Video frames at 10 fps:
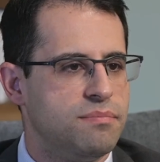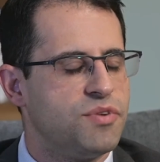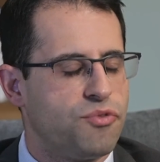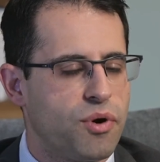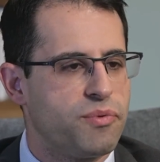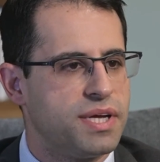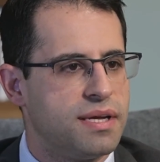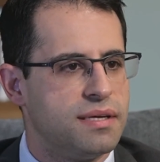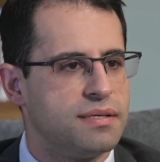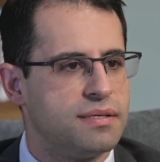Before we
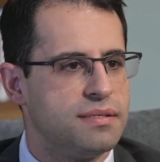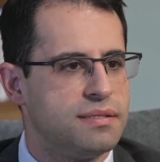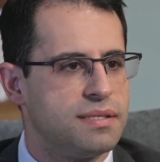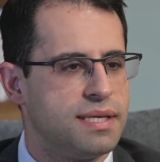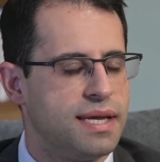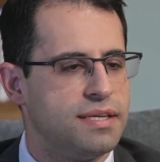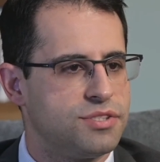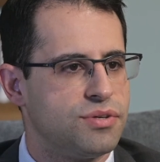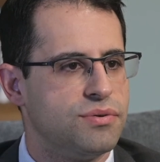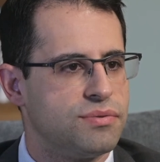get
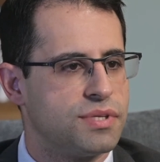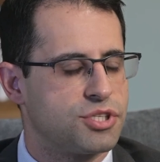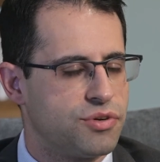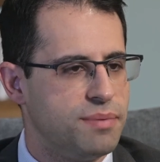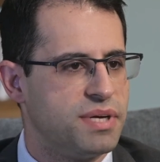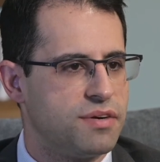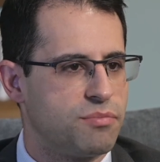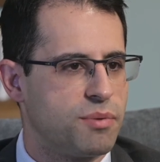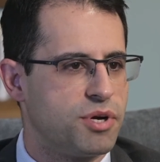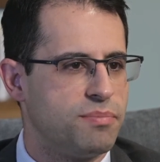into the treatment of
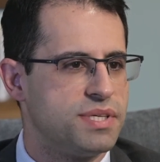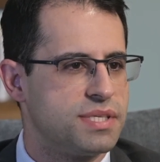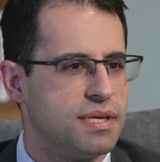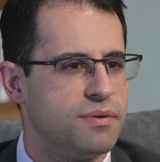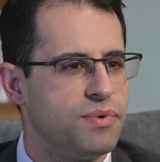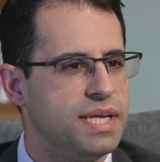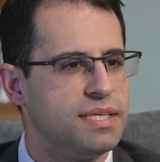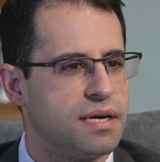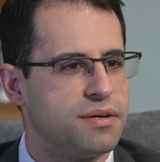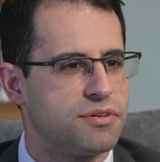morbid obesity, we need
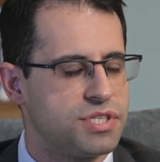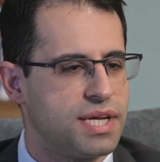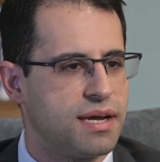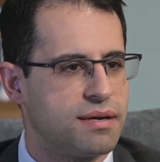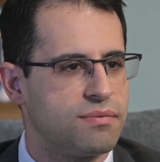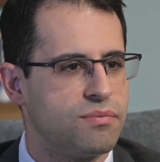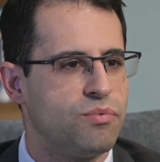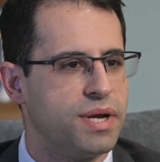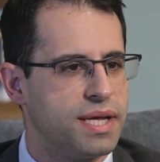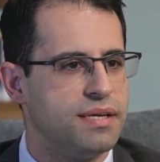to understand
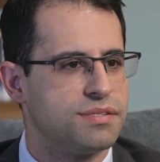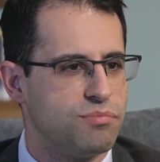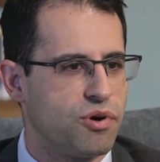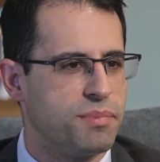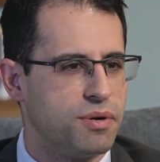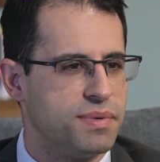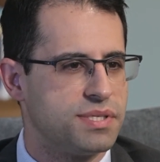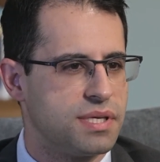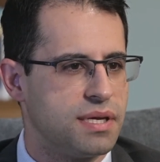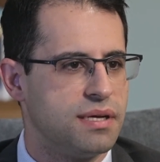what is morbid
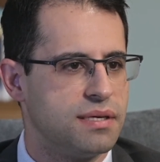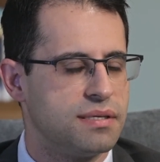obesity.